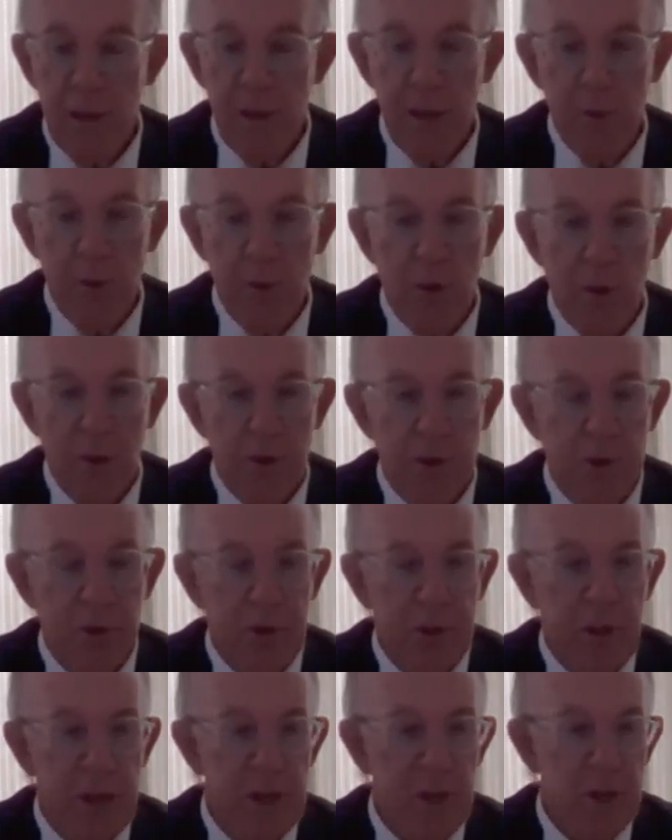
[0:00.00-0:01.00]
there were
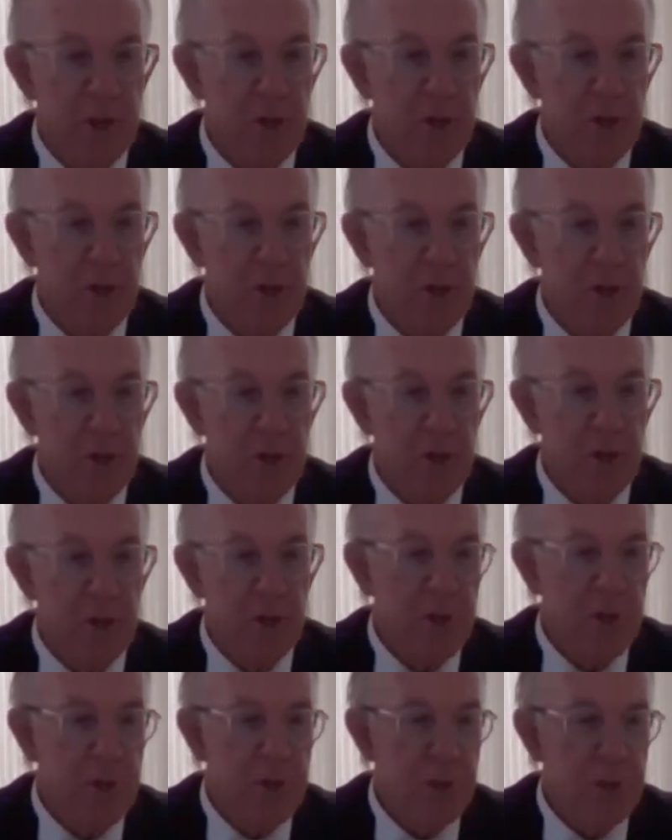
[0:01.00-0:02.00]

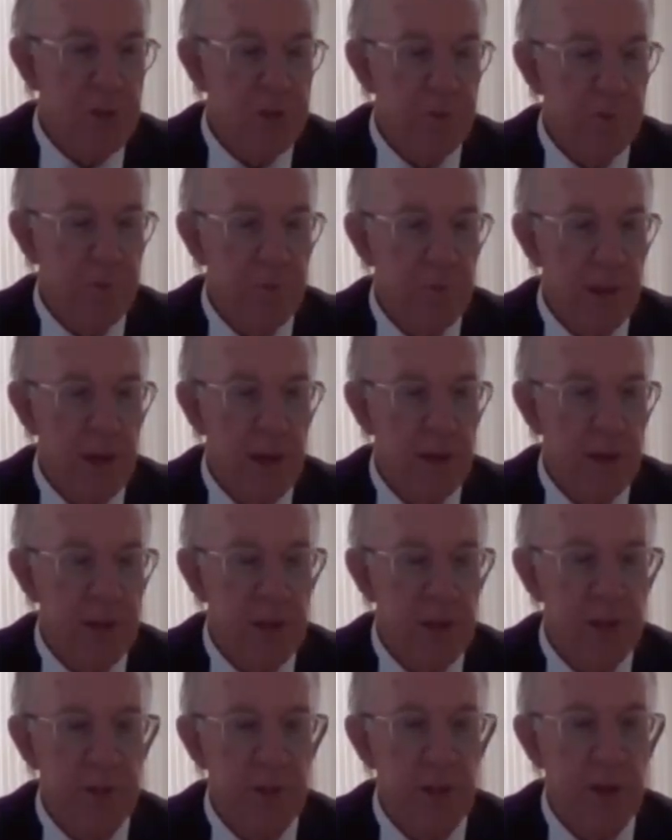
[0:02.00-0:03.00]
consultations and
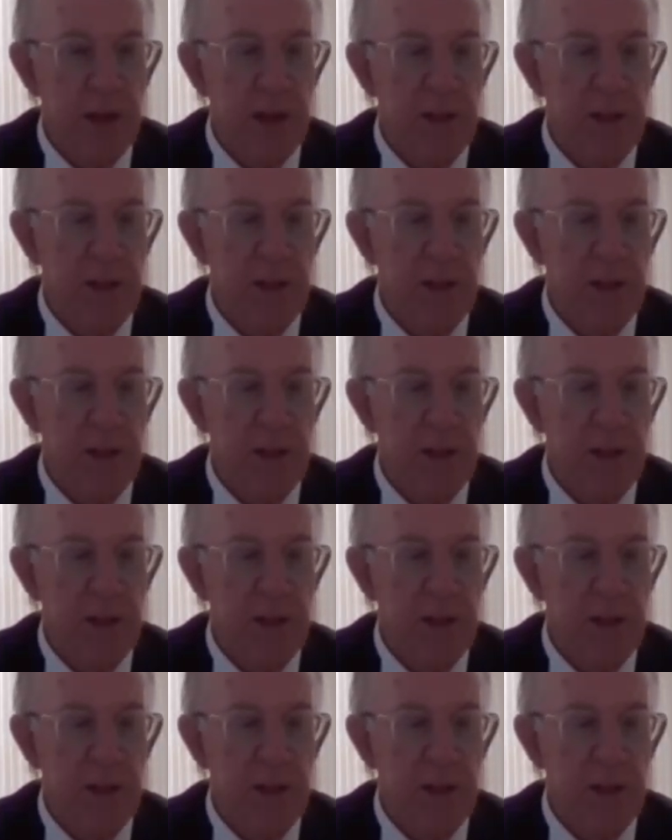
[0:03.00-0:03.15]
etc.